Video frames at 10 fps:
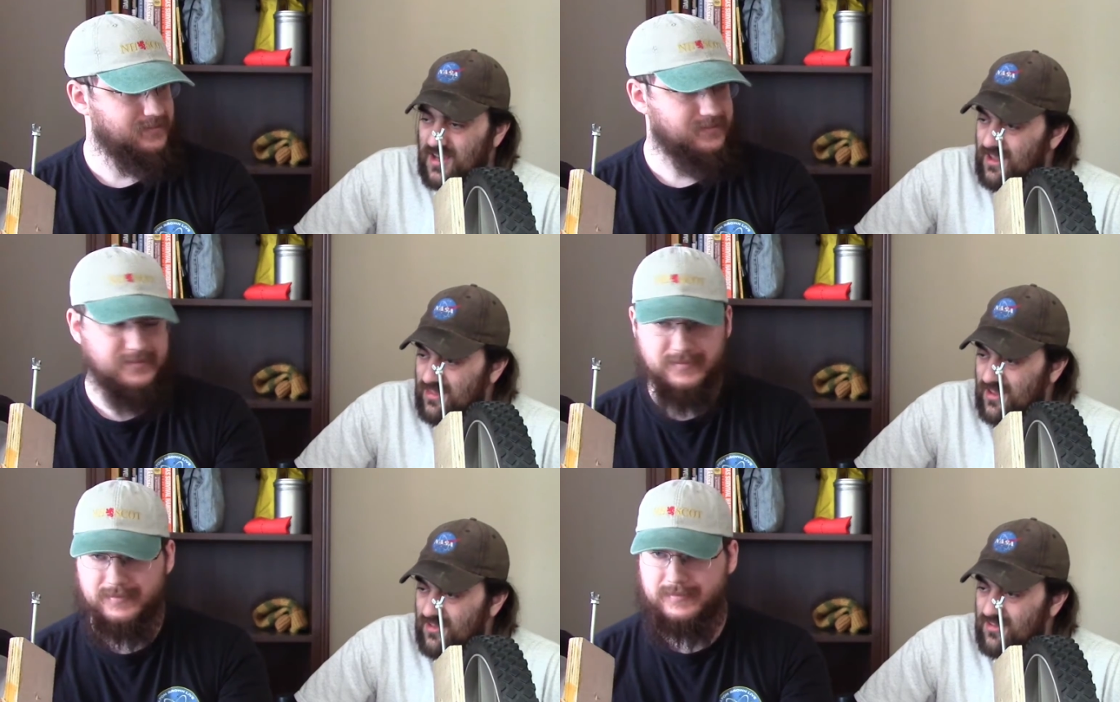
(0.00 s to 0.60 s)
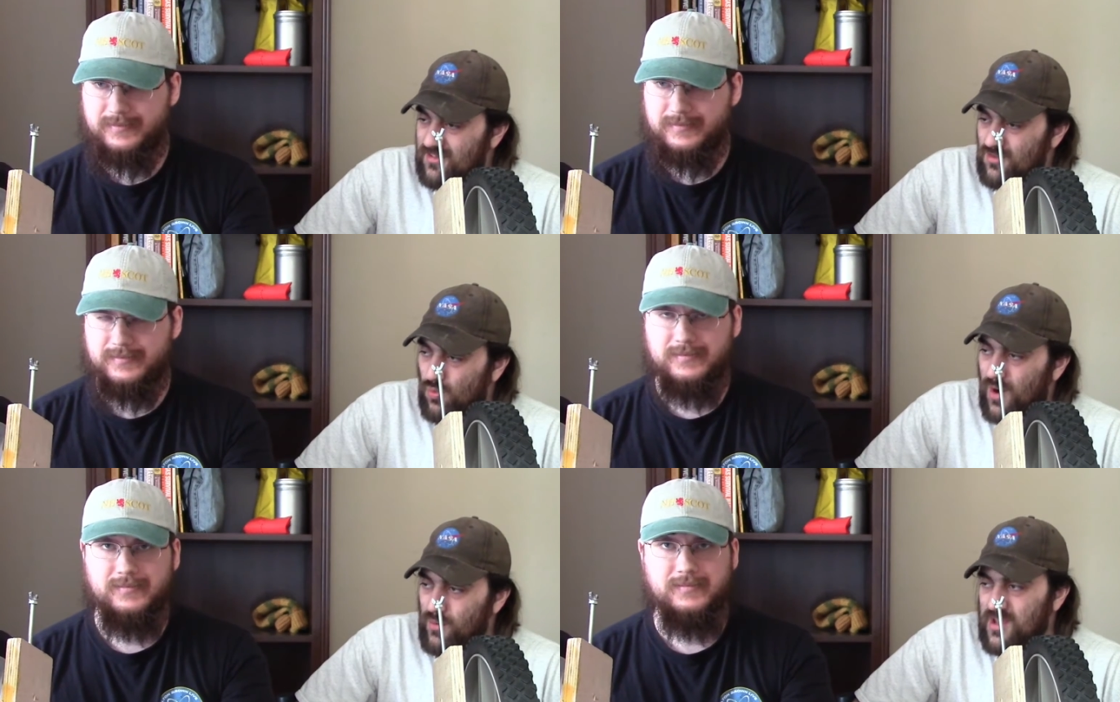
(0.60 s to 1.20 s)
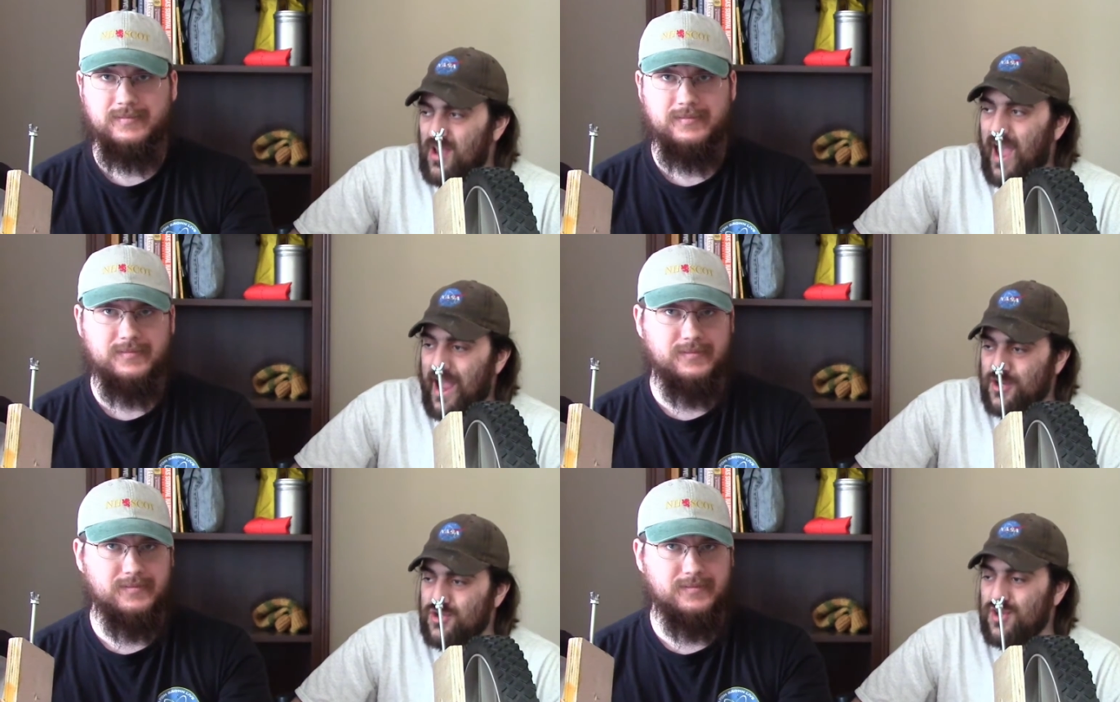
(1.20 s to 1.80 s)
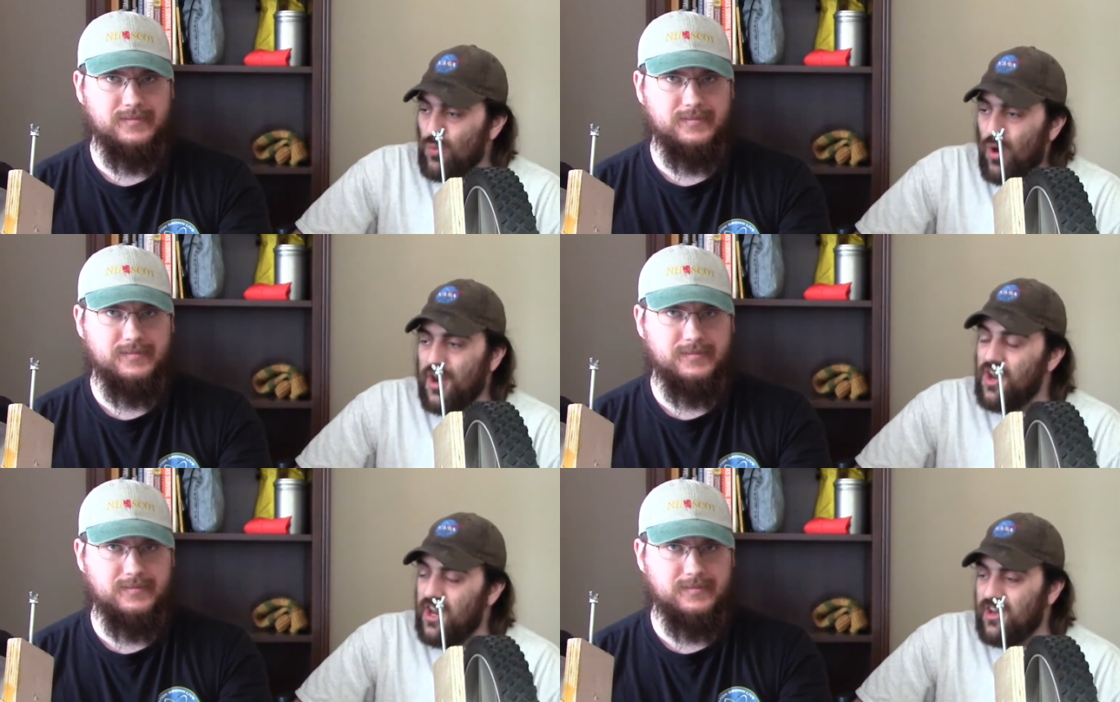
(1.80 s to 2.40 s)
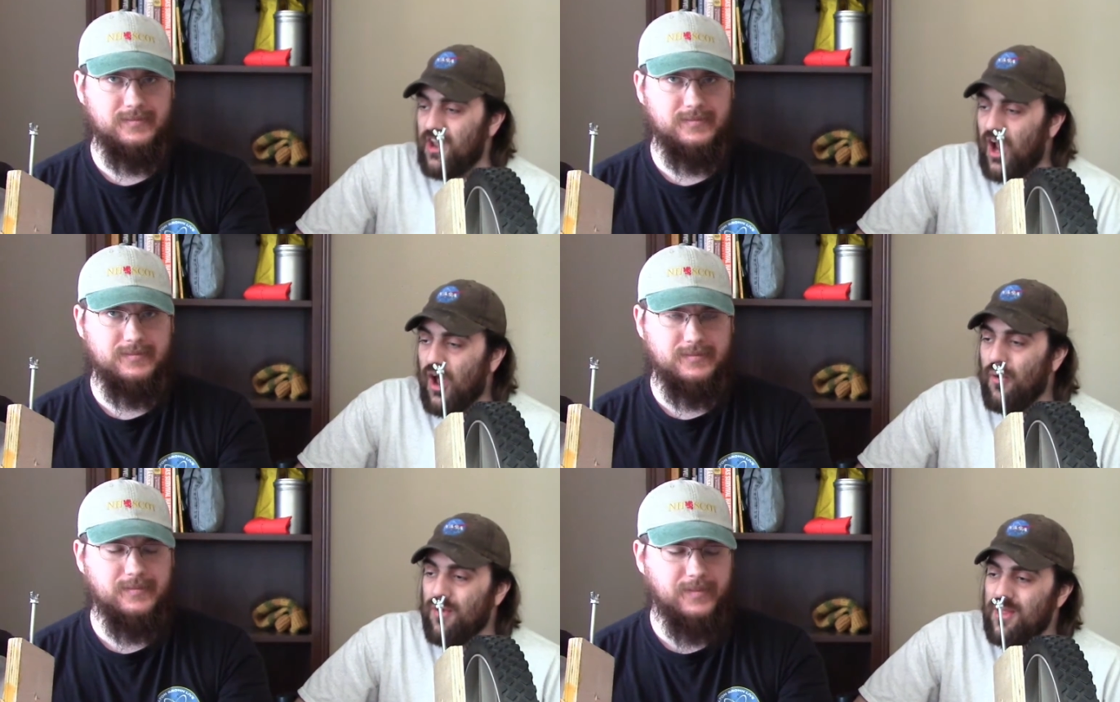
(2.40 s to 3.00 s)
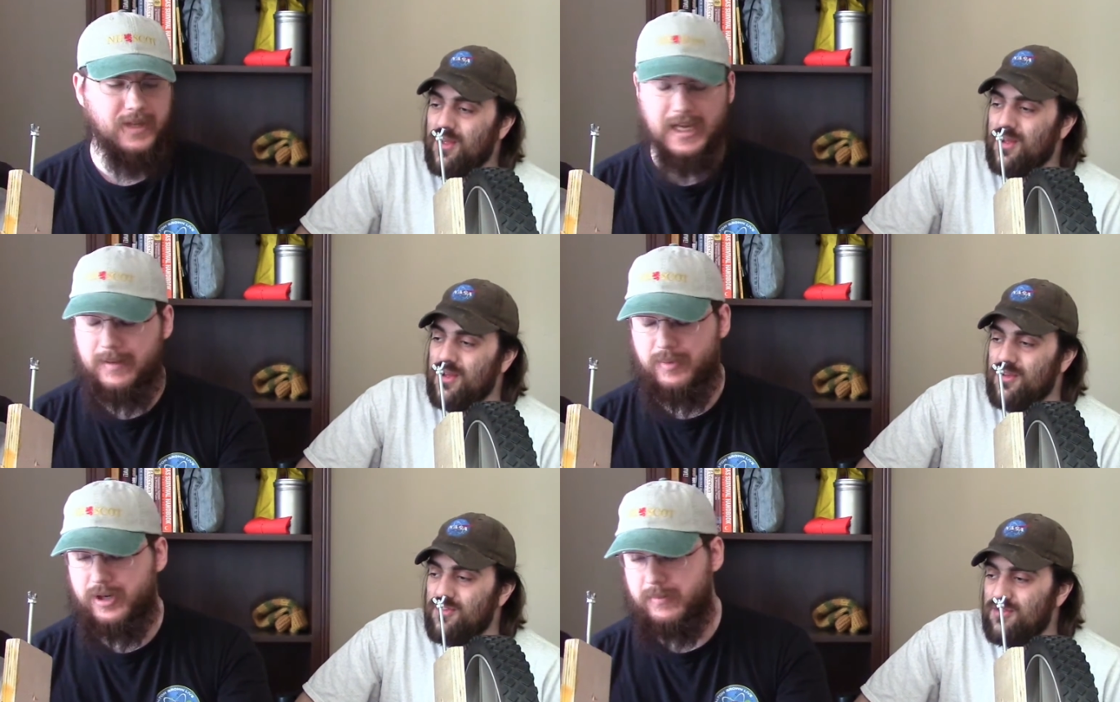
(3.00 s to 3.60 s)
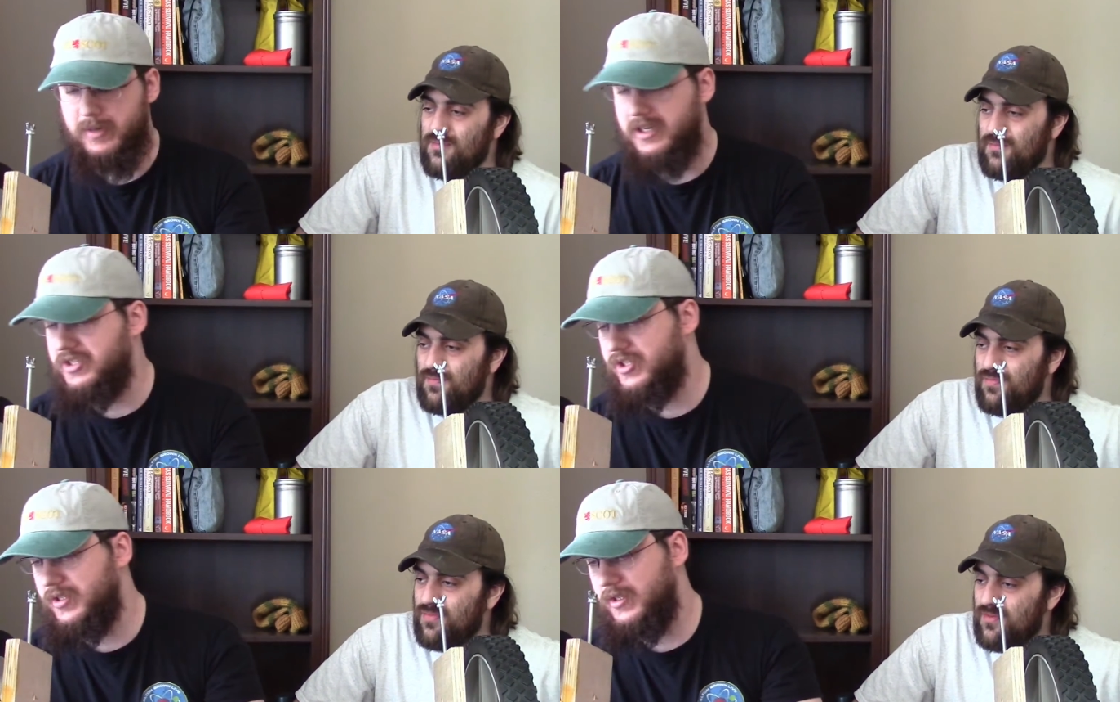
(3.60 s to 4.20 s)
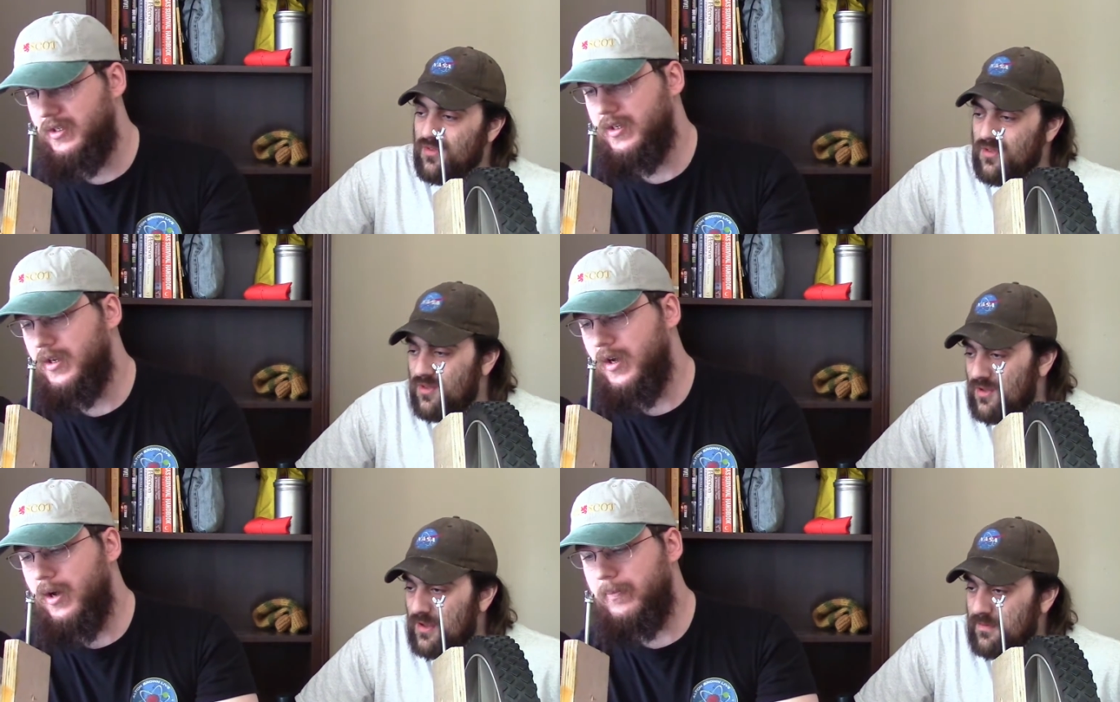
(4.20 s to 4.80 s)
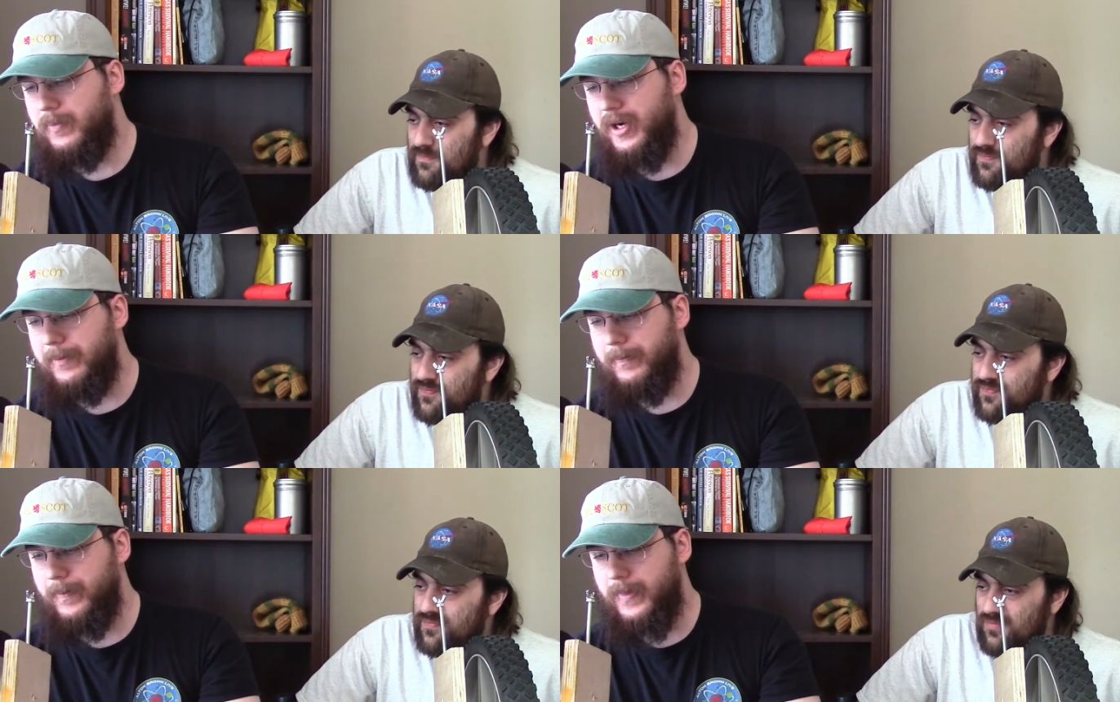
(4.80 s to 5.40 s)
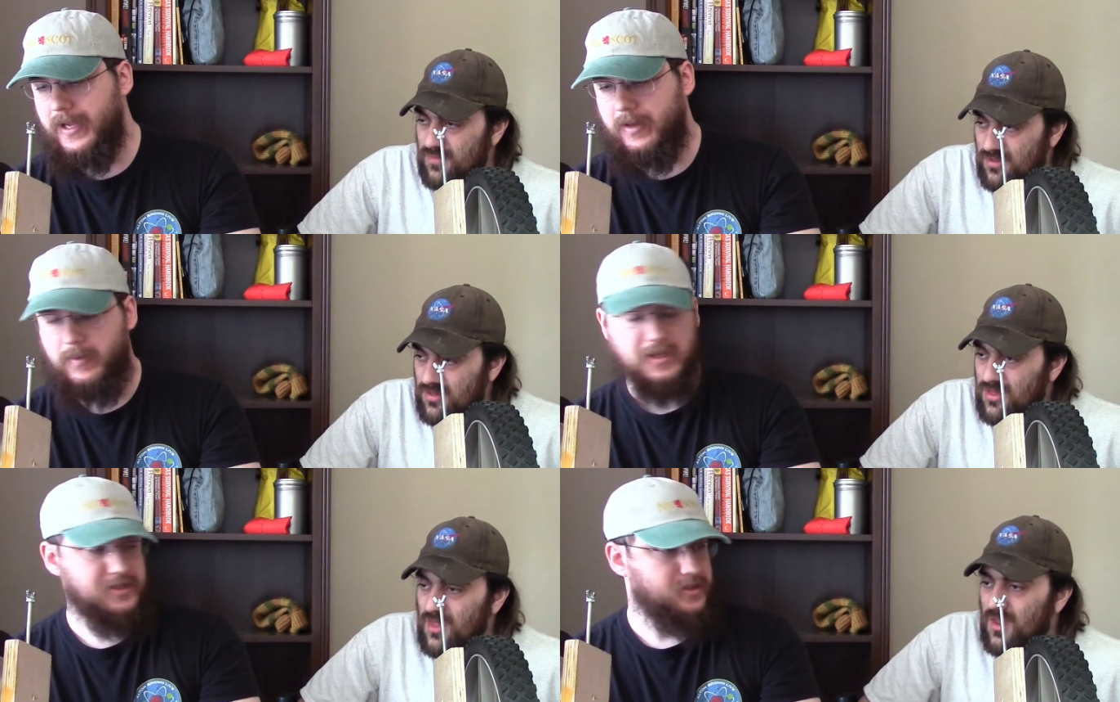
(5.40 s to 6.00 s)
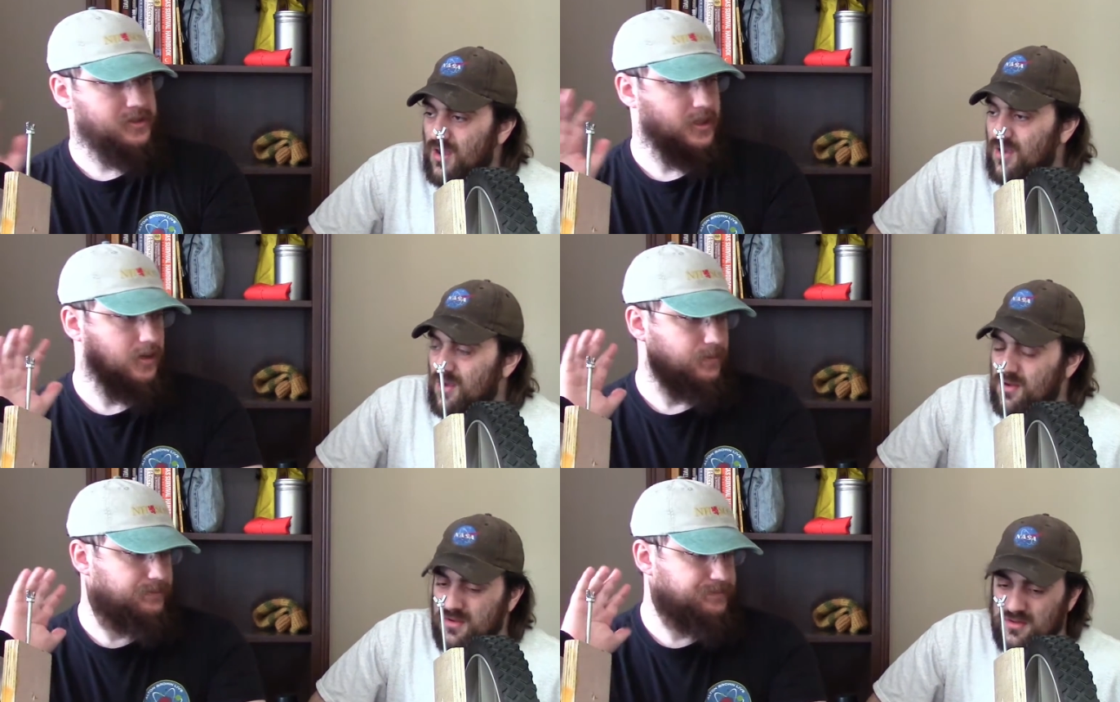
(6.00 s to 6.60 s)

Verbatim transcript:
Speaker 1: get this where we actually wanted it to go.
Speaker 2: Yeah, pretty much. But anyways, so